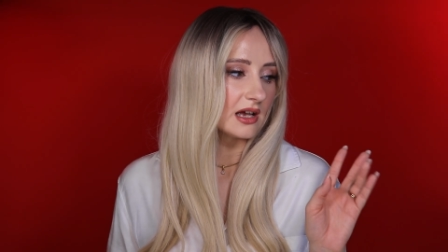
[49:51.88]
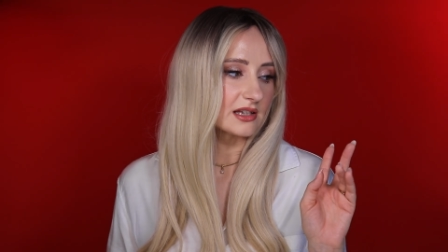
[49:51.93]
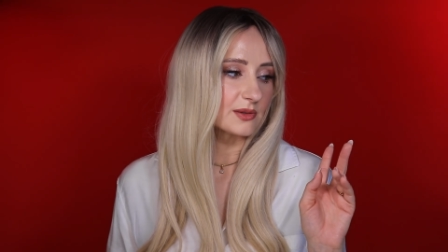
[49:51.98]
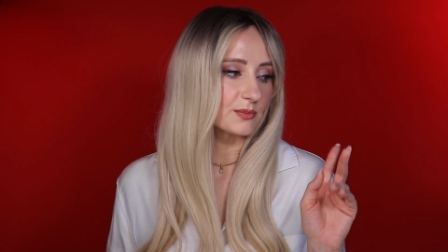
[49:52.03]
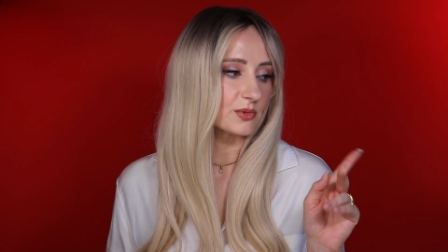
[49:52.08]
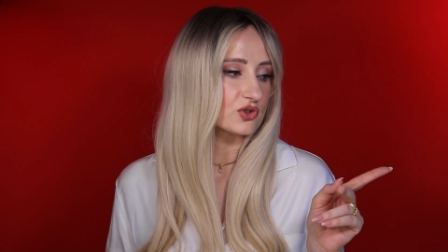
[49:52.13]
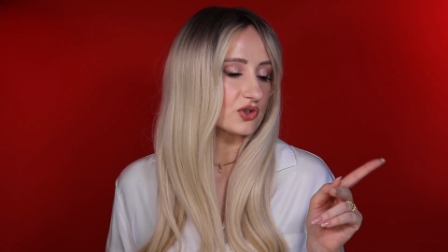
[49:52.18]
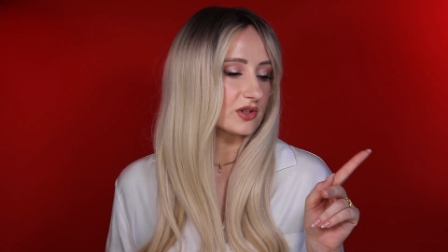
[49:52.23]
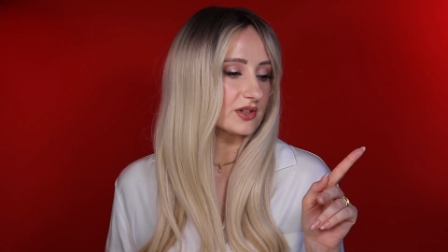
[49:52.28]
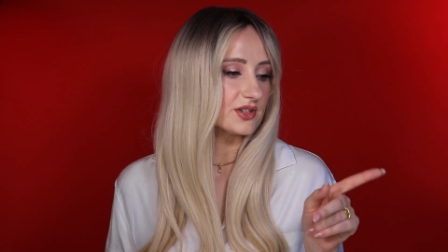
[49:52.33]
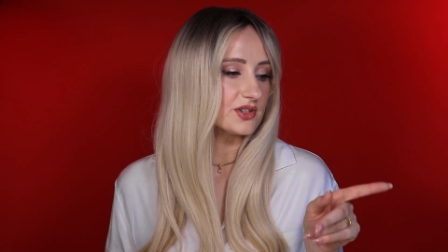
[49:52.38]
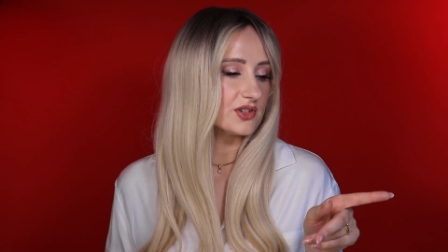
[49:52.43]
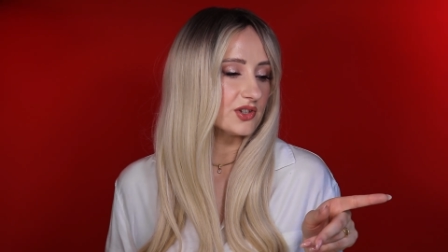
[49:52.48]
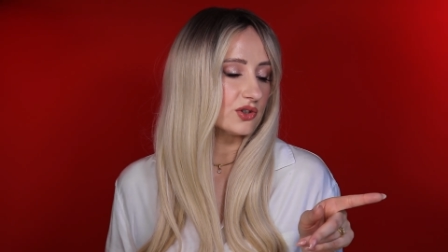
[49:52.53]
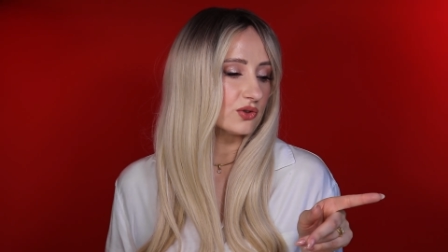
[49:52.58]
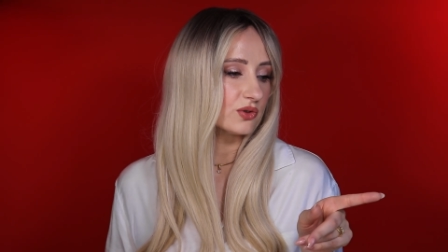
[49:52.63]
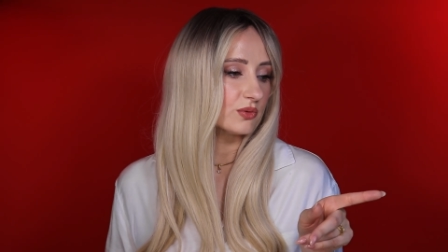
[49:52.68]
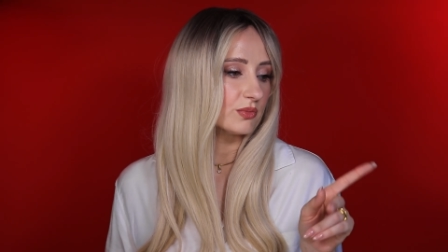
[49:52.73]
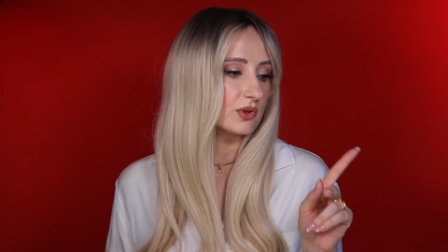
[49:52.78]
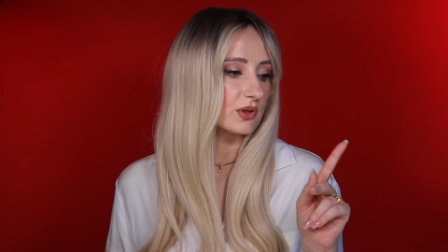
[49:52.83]
especially
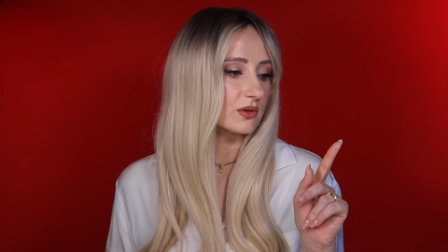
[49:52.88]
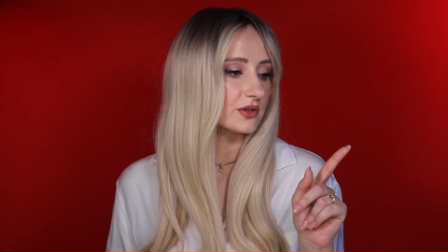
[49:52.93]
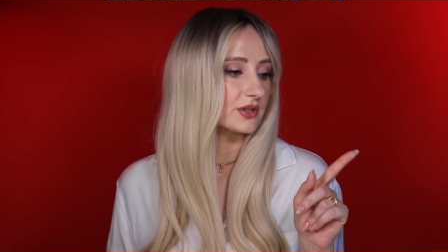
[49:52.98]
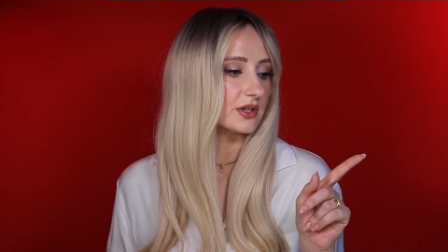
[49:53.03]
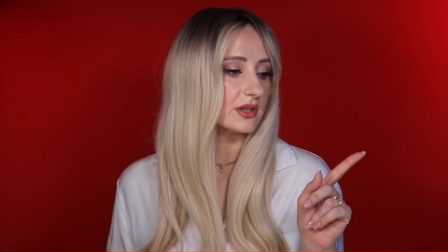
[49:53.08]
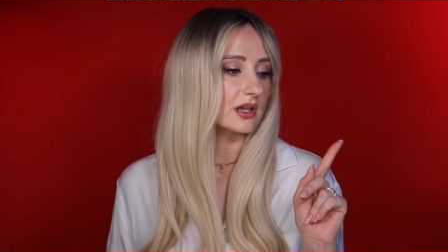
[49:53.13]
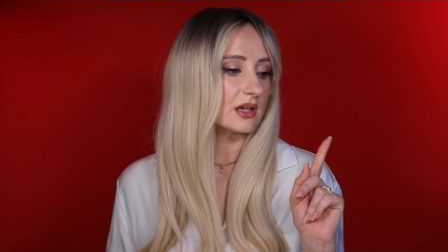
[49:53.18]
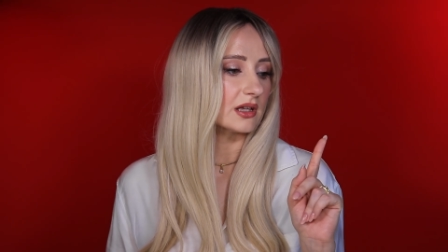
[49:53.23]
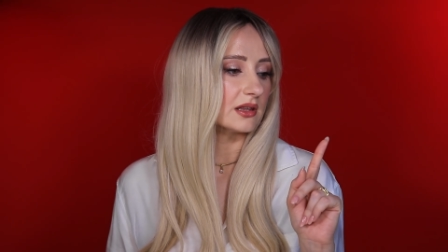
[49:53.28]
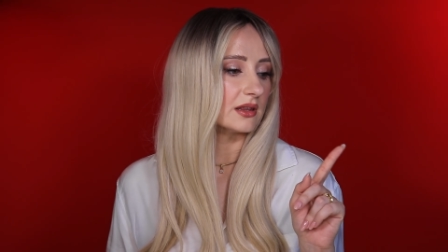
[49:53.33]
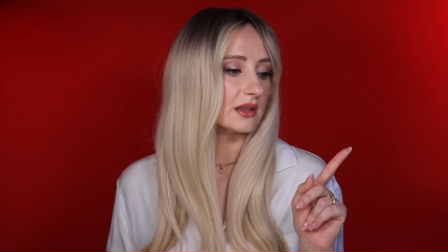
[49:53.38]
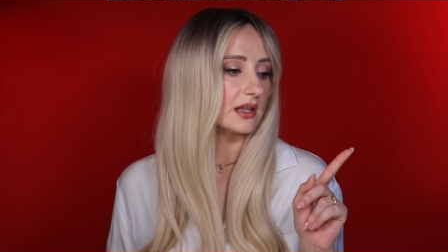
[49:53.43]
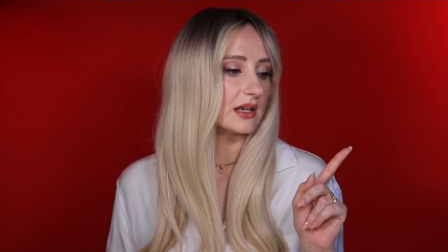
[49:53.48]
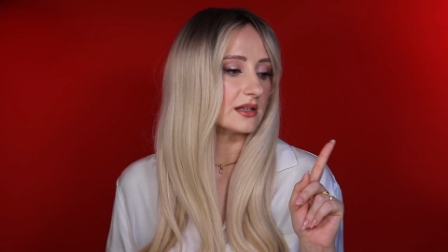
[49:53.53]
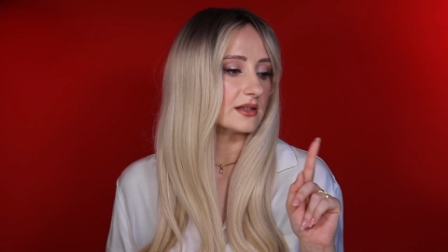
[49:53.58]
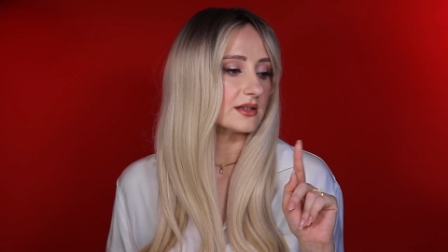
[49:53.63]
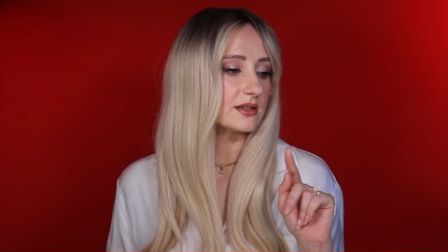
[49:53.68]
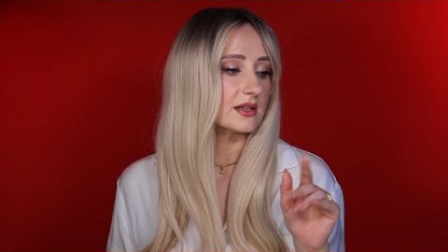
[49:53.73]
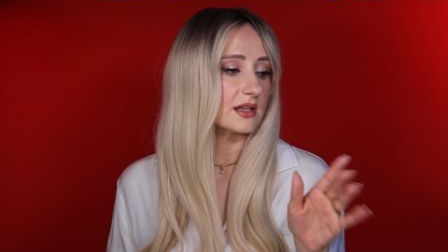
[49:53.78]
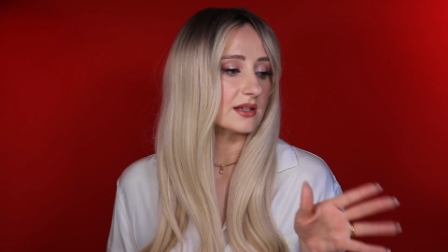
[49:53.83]
serum, because it
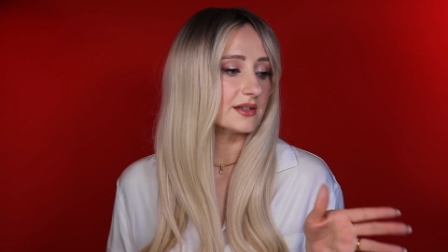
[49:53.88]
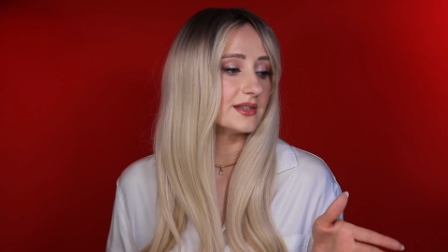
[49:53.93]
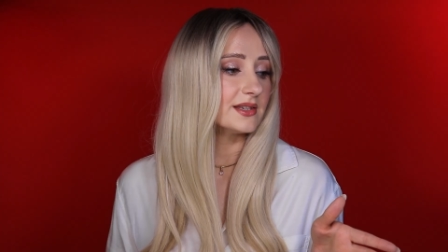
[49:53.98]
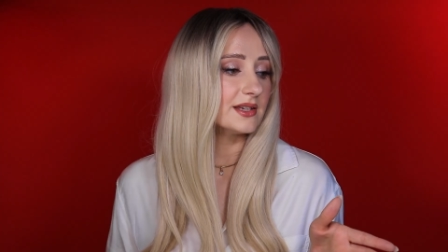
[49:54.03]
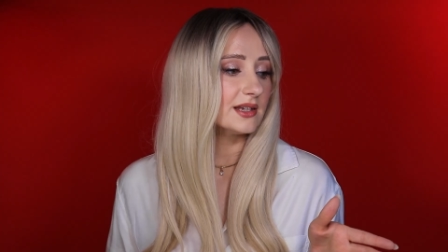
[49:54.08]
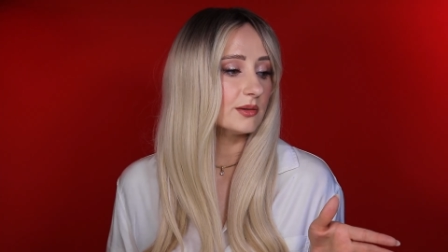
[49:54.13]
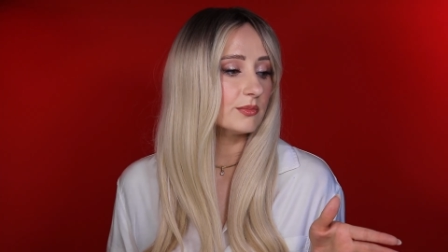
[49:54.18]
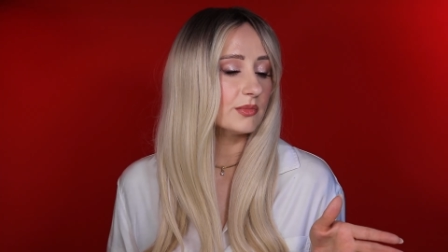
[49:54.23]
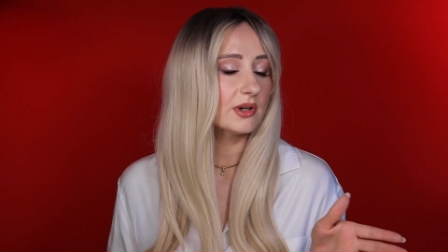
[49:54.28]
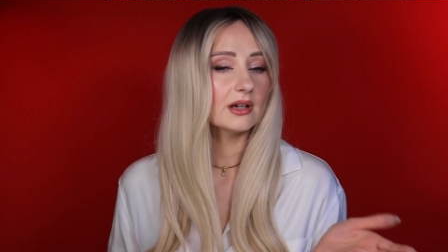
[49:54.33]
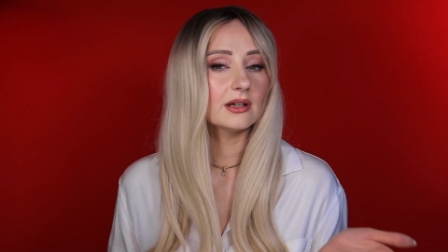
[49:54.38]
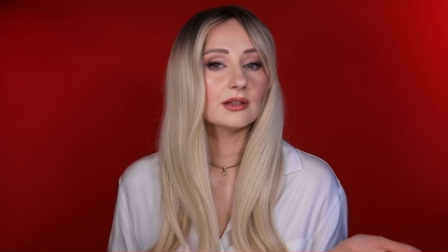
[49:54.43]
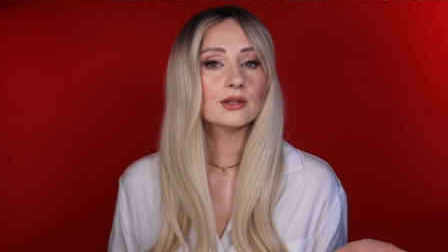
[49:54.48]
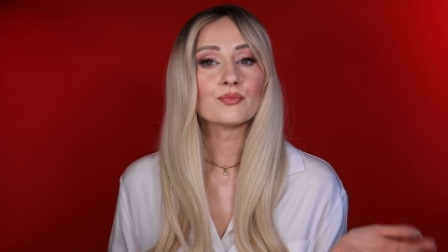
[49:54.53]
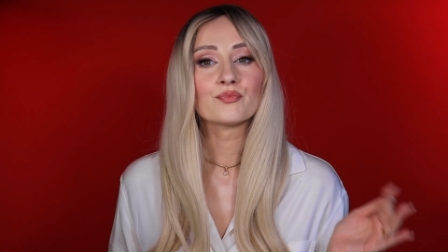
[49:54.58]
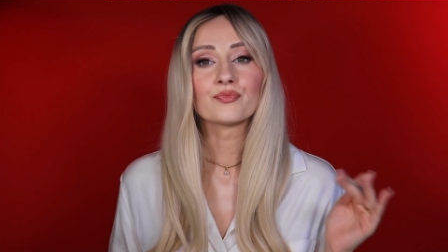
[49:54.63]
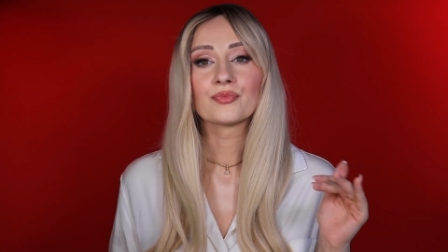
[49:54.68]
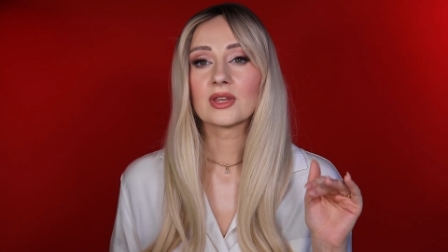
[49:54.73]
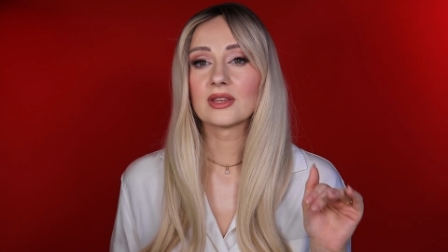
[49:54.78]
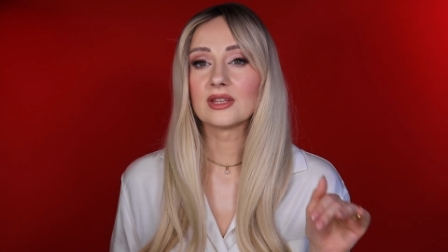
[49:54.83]
contains niacinamide.